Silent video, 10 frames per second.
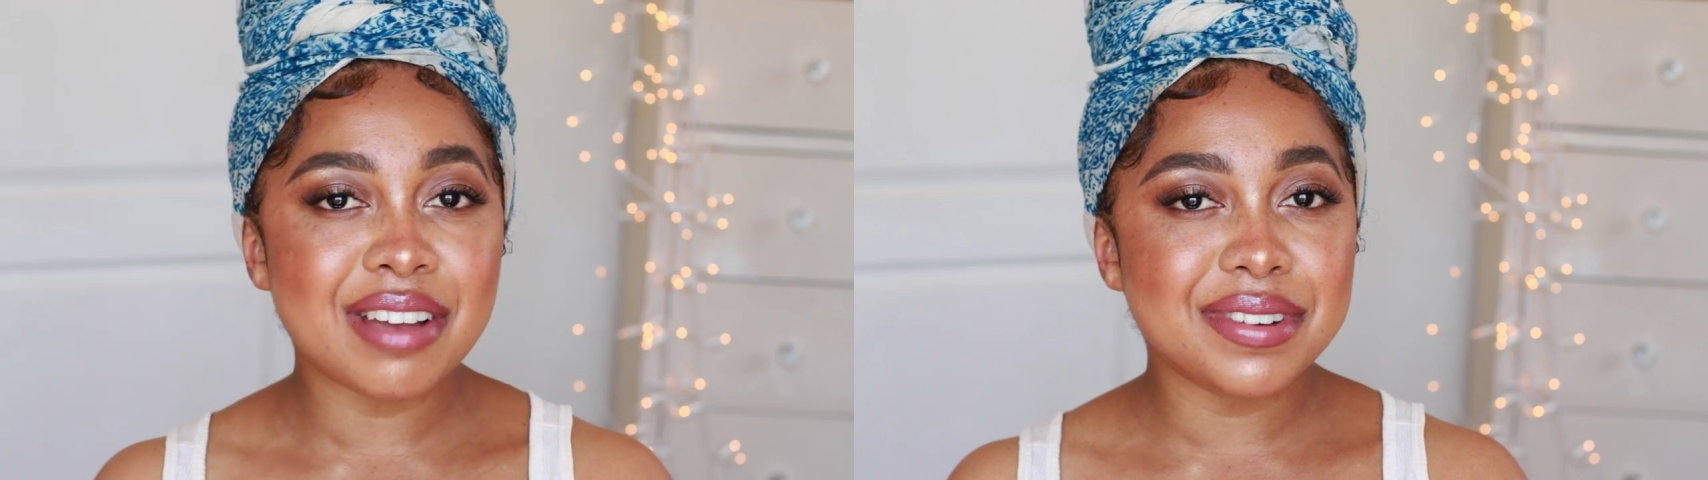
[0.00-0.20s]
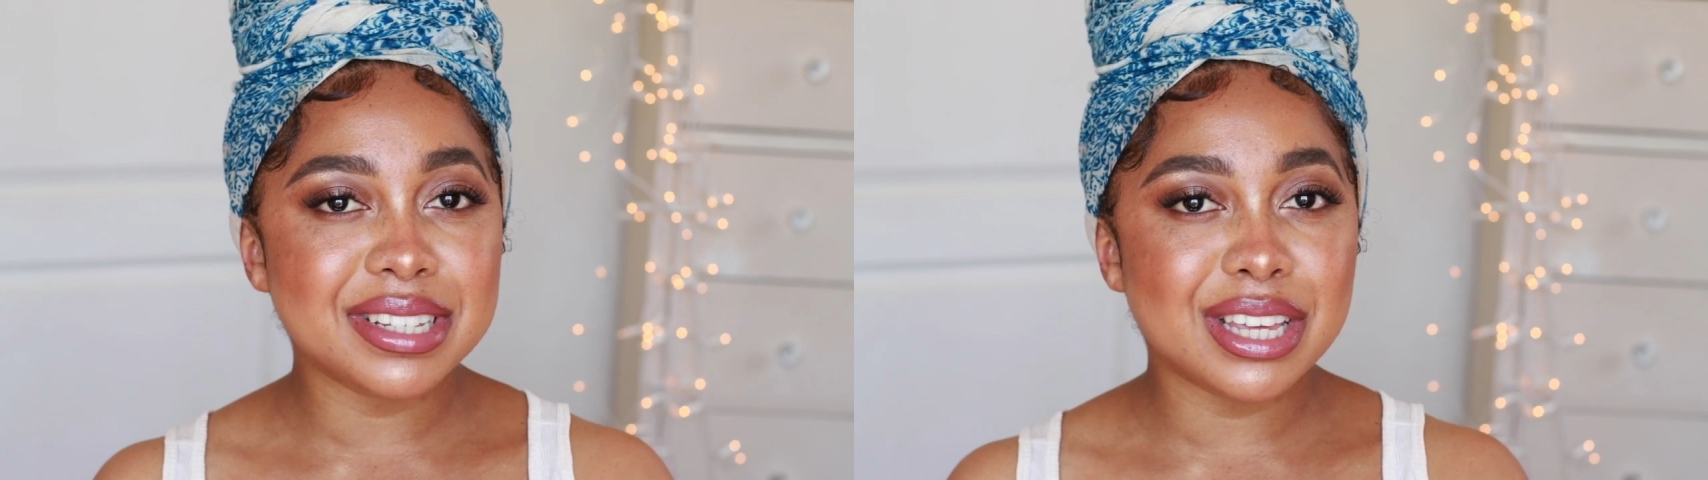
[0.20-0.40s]

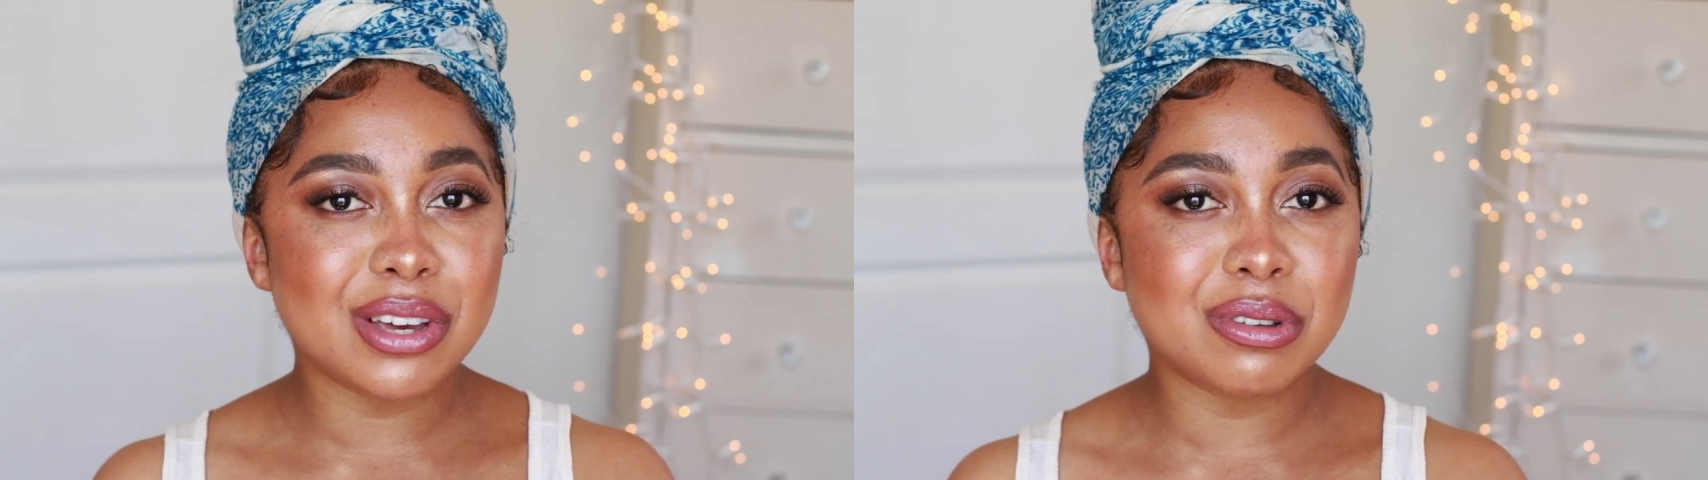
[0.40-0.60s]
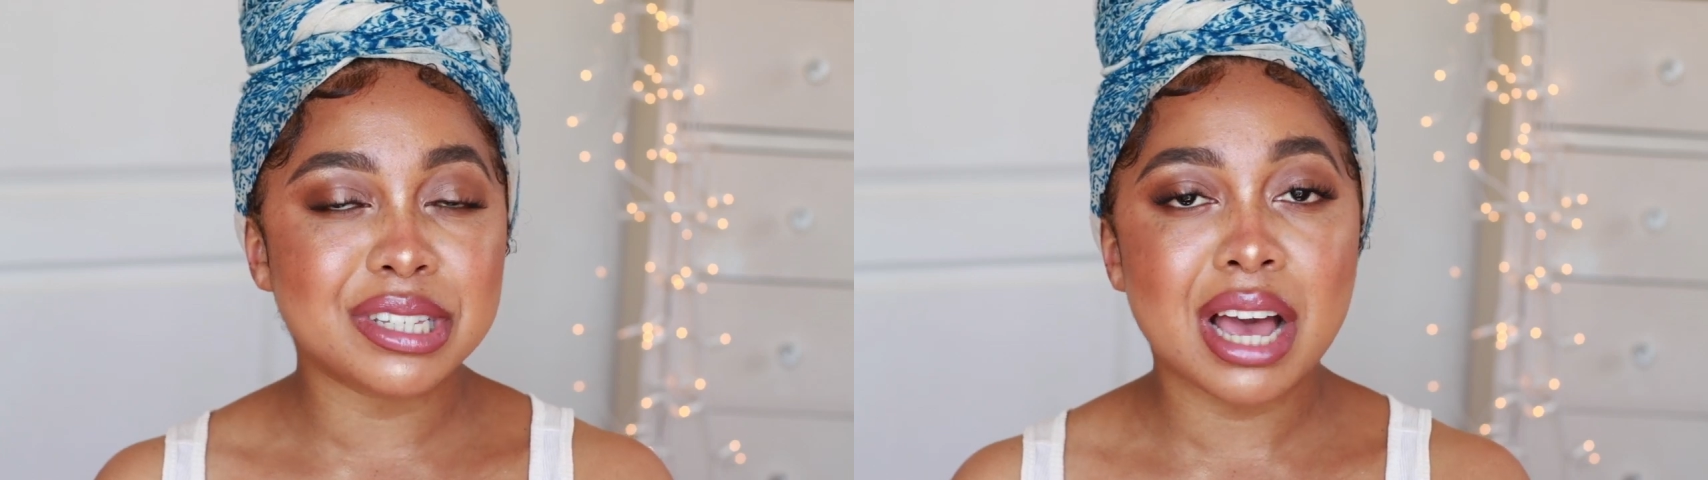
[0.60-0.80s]
every
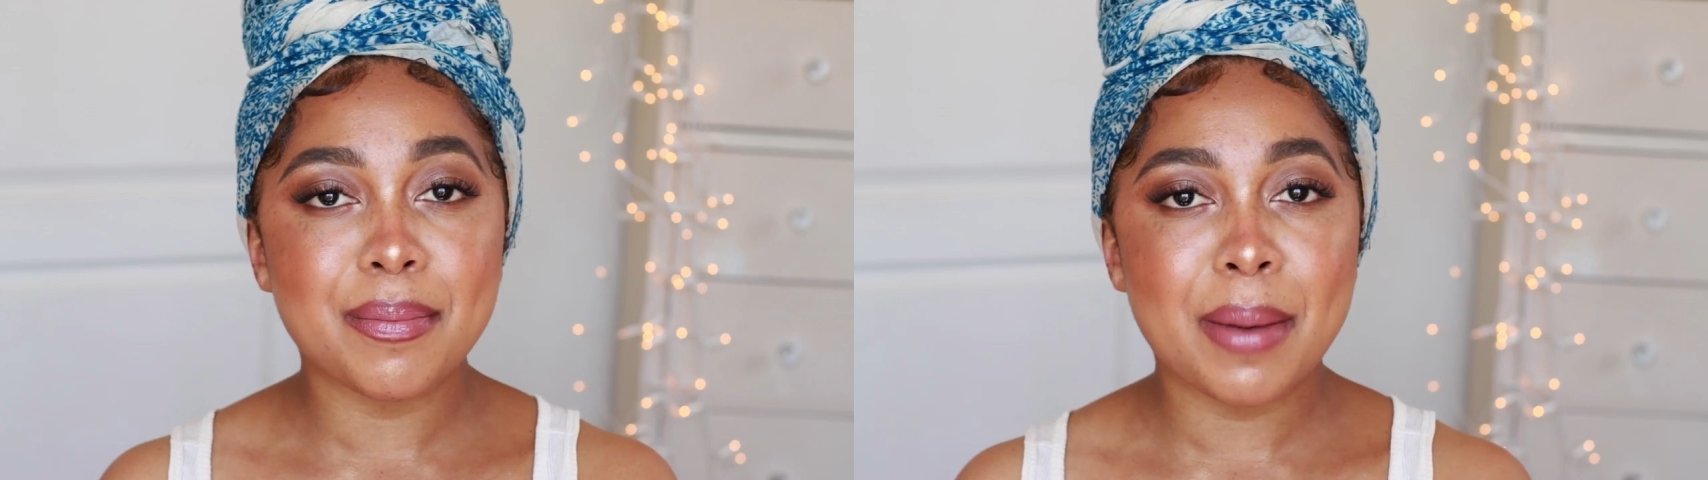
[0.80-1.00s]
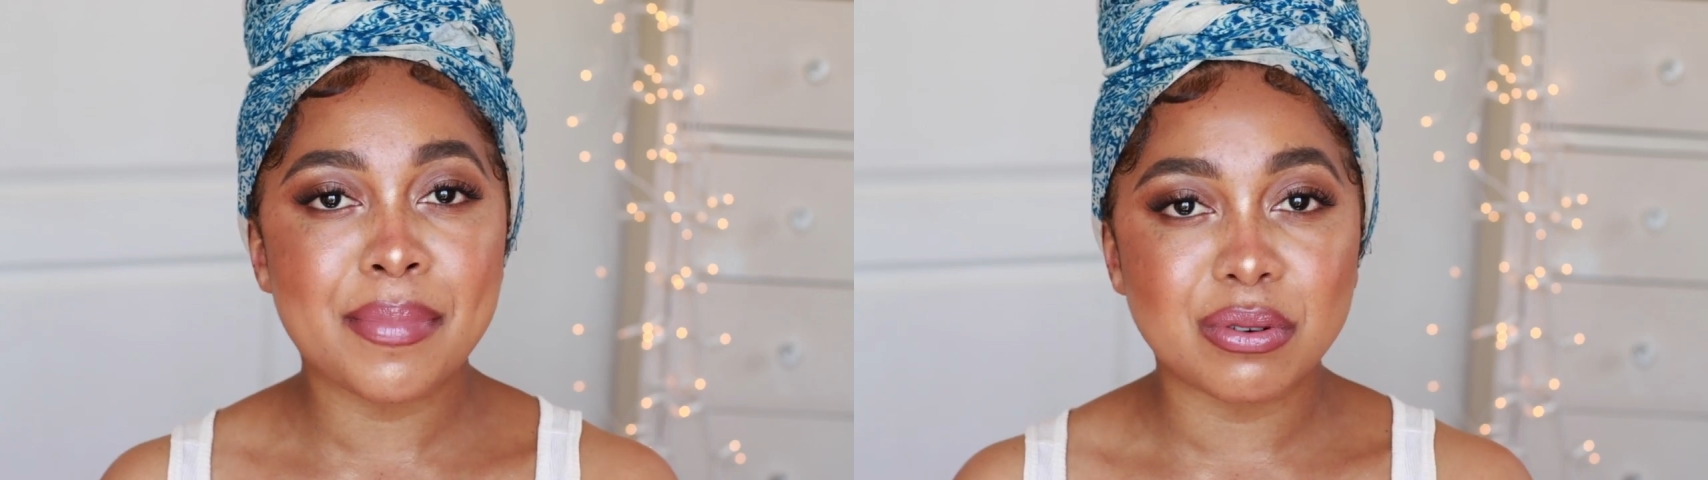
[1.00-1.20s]
single
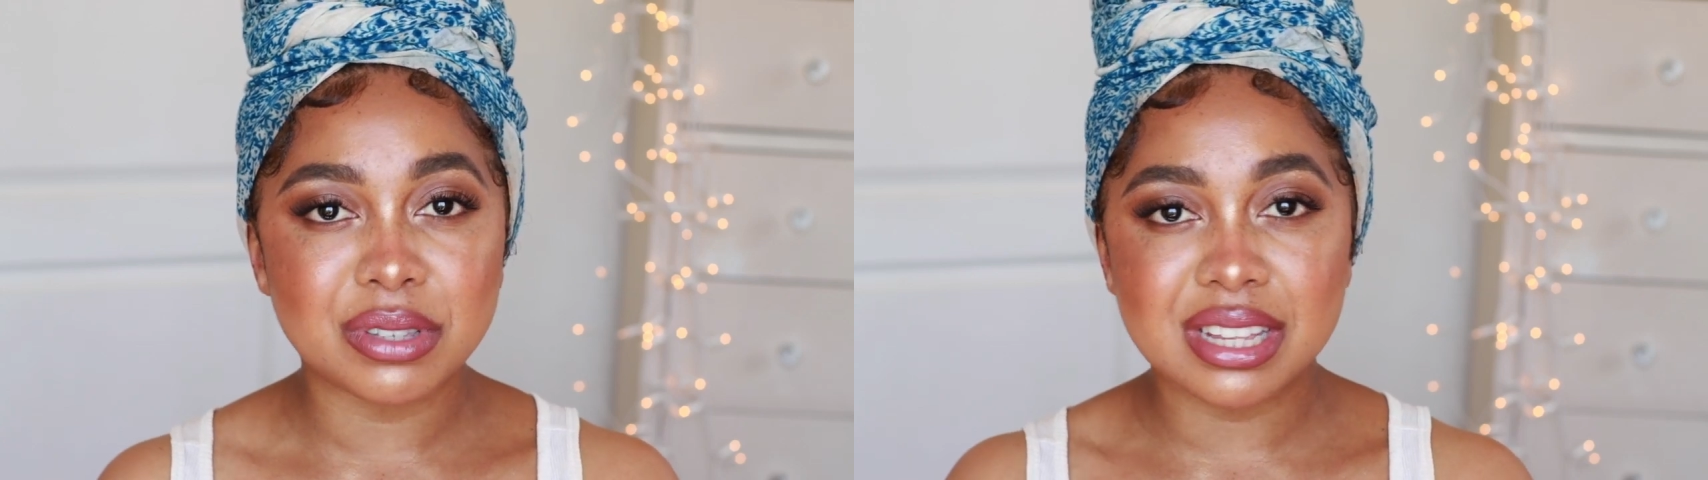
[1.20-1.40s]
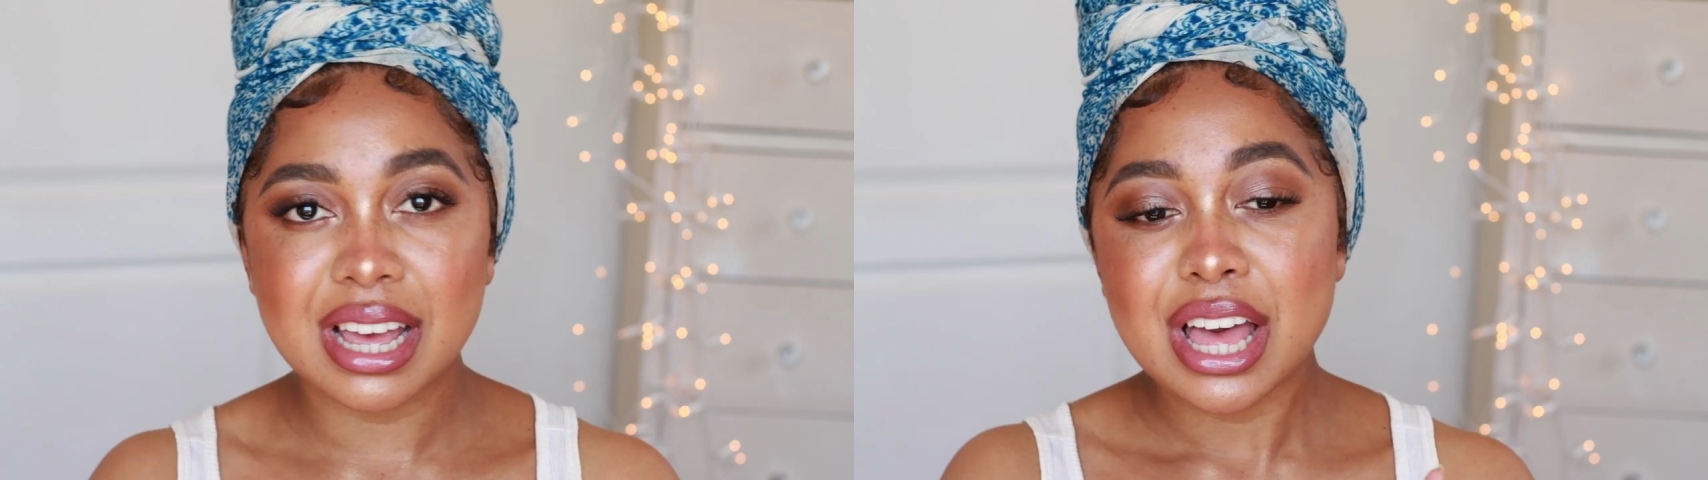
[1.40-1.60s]
time I
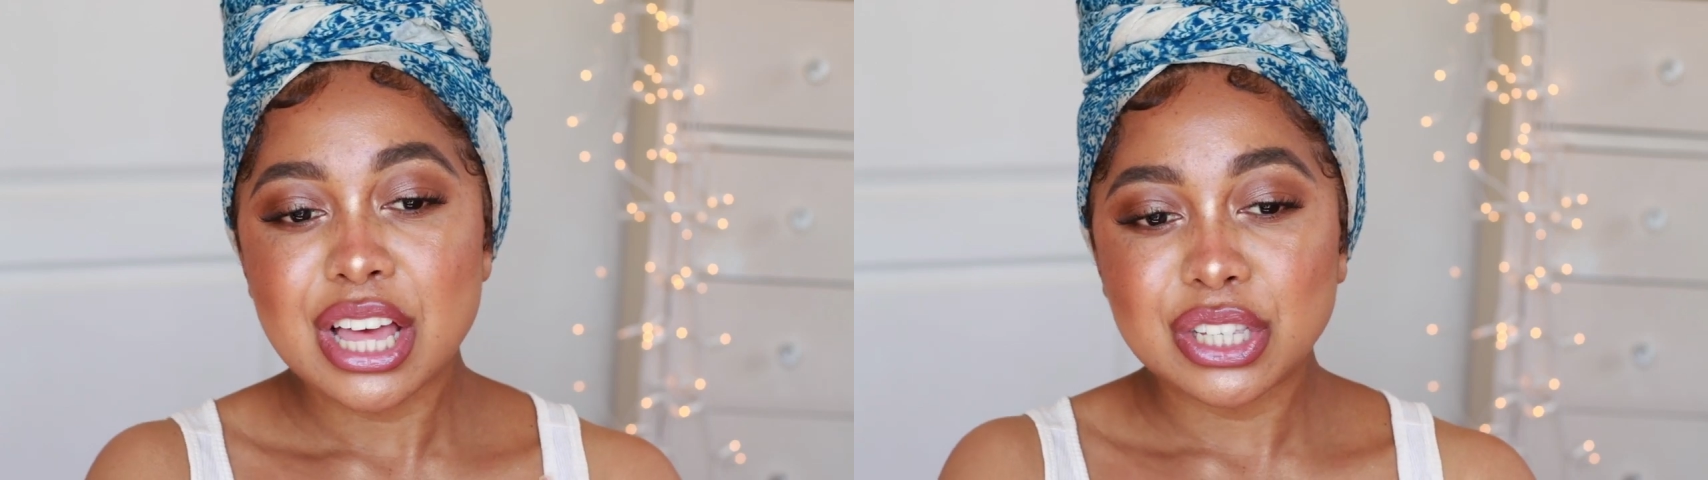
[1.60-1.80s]
post.